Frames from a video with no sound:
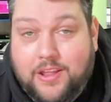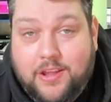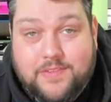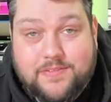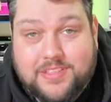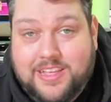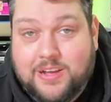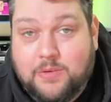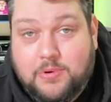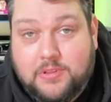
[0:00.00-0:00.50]

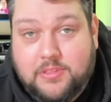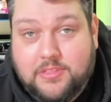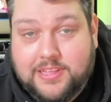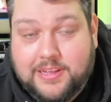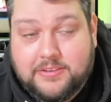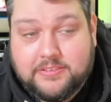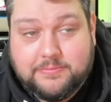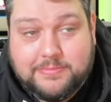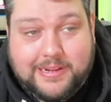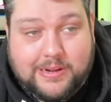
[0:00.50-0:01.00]
over that one
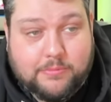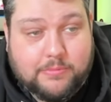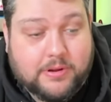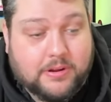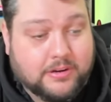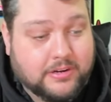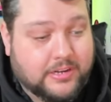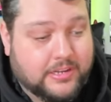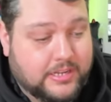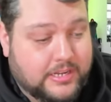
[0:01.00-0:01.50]
thousand pound
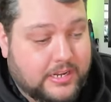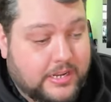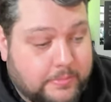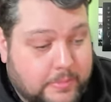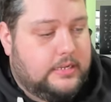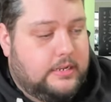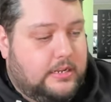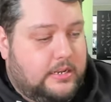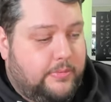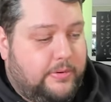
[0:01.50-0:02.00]
mark.
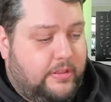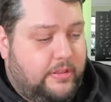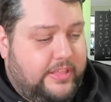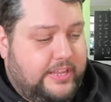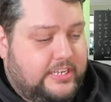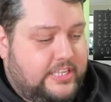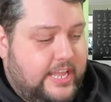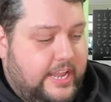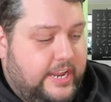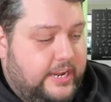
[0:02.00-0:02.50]
Now we've got
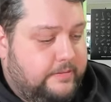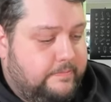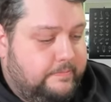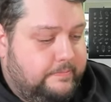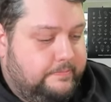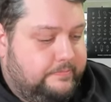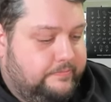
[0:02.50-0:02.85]
this thing,